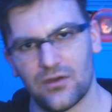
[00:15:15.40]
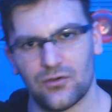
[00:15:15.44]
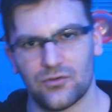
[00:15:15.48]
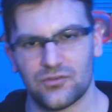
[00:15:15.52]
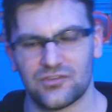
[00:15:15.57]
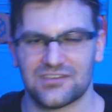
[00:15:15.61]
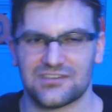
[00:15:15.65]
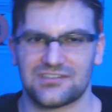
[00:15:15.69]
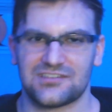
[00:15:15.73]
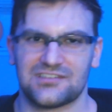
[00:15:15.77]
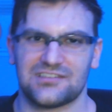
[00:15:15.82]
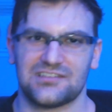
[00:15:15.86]

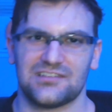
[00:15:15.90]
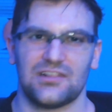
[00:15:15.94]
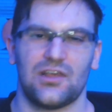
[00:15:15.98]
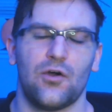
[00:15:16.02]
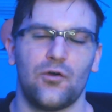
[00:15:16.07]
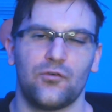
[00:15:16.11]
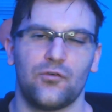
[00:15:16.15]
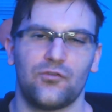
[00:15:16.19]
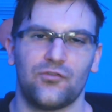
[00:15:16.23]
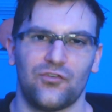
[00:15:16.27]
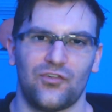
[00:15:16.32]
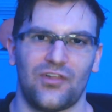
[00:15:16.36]

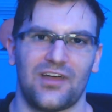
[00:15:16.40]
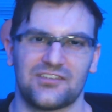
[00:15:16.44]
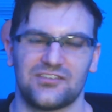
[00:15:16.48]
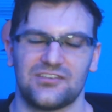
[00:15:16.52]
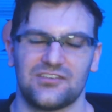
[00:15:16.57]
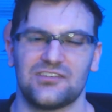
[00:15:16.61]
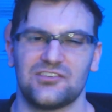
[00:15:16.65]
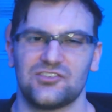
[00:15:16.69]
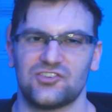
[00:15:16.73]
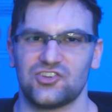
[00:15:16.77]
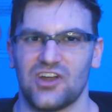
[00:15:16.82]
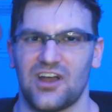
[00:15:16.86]
slow
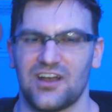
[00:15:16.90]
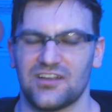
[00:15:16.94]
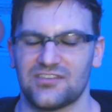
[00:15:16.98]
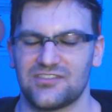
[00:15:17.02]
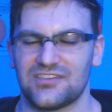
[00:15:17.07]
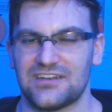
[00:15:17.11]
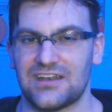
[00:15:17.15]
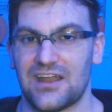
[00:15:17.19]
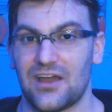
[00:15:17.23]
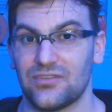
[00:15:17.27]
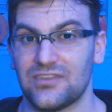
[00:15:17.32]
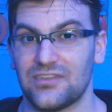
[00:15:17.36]
flexing shots.
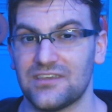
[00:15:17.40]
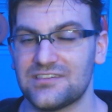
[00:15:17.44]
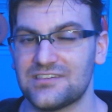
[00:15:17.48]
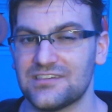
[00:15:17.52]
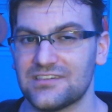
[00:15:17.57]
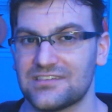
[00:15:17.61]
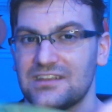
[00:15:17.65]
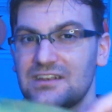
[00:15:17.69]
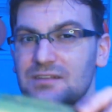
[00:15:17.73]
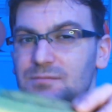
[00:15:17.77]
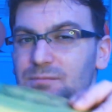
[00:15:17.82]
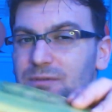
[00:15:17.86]
And now this is
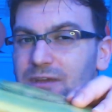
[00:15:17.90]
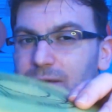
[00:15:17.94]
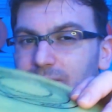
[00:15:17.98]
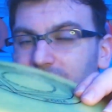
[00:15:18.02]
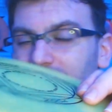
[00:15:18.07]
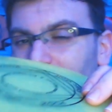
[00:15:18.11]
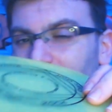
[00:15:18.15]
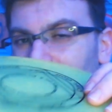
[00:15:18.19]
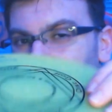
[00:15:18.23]
going to be up to like